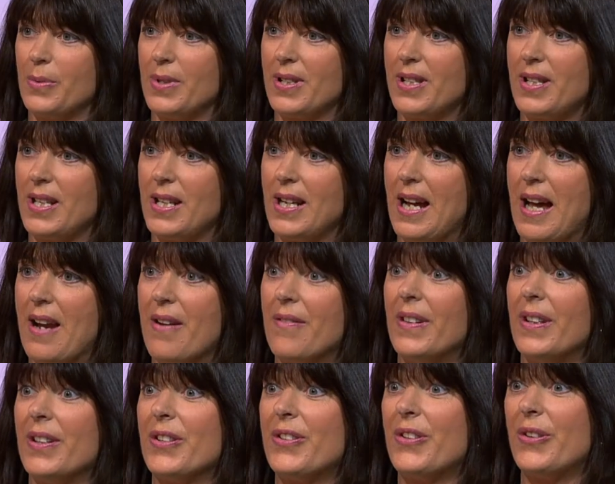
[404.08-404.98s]
was the
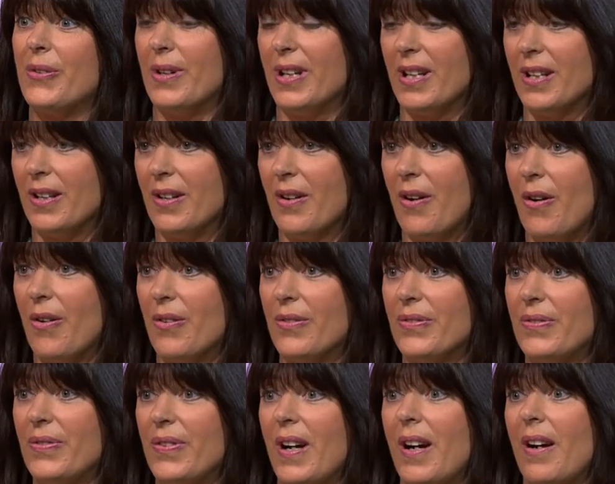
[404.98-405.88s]
anniversary
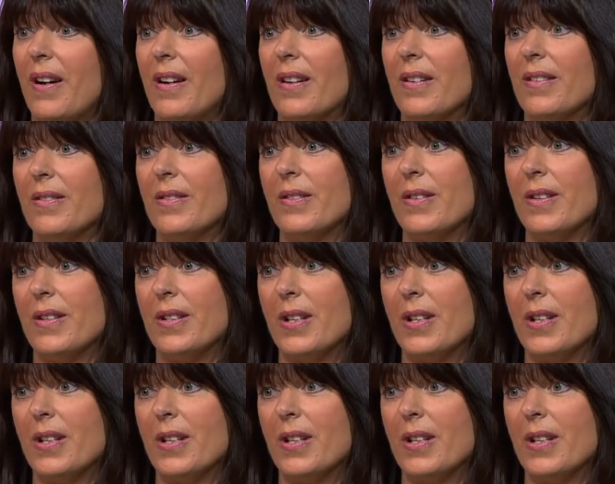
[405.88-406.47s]
of uh,